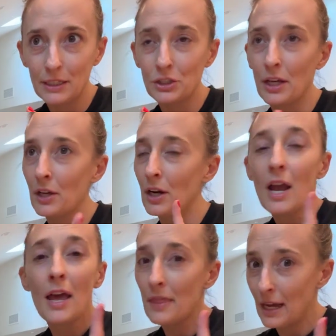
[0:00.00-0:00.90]
with each
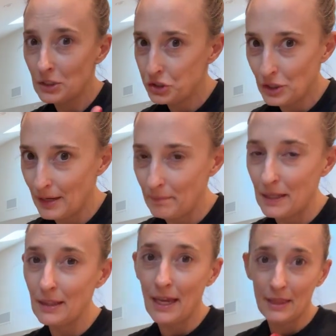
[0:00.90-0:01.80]
other that shouldn't
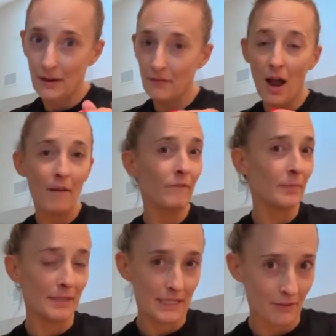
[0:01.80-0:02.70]
be. Like they've come
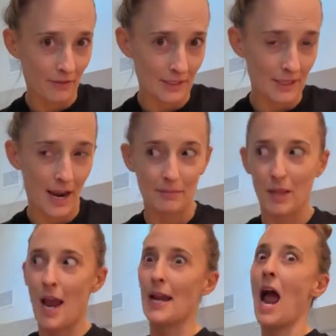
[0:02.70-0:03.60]
from a different
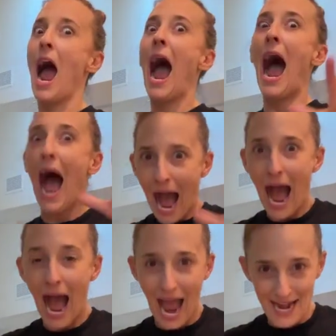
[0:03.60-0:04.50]
timeline.
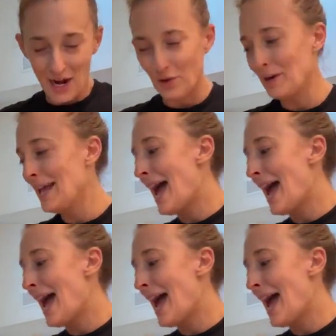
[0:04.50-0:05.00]
I know.